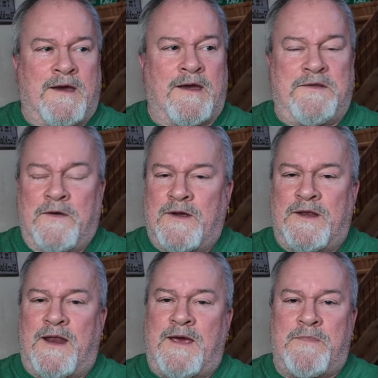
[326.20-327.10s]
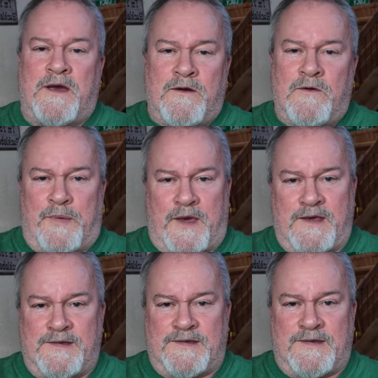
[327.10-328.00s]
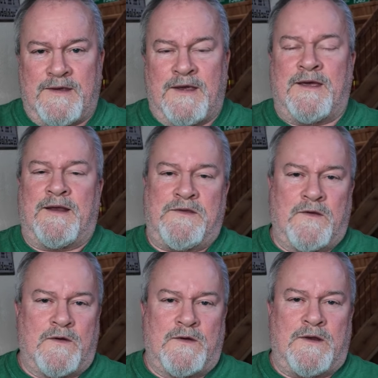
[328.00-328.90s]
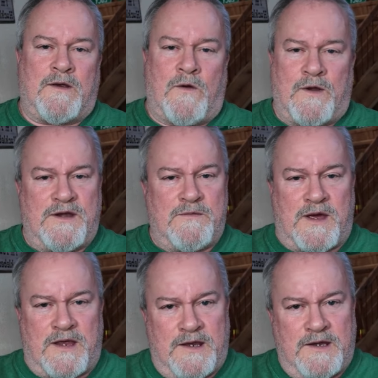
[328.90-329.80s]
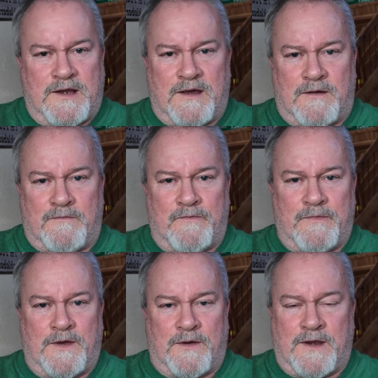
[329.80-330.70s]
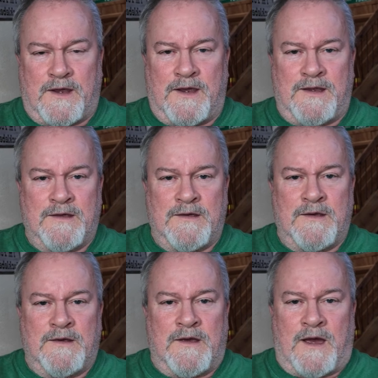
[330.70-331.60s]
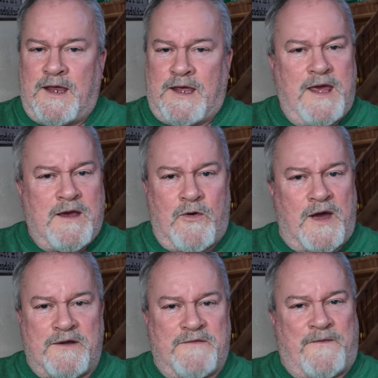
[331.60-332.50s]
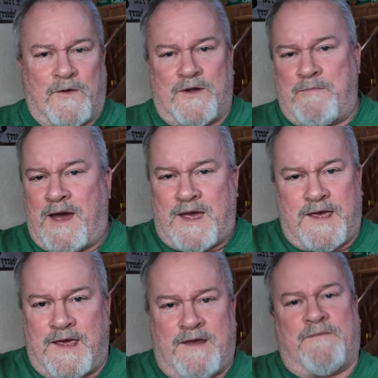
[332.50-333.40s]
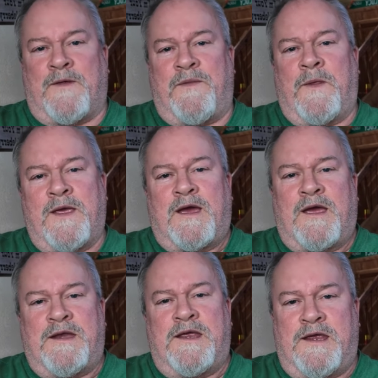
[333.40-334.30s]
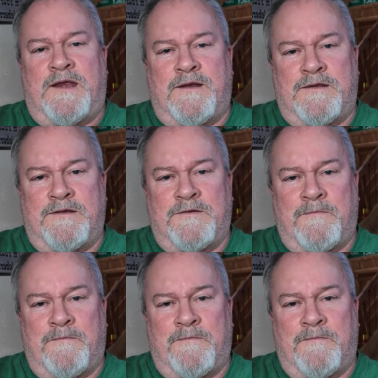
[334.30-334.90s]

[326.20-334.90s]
I do it at my own pace, and I do it according to my income, okay? I can't go out and afford to buy everything I need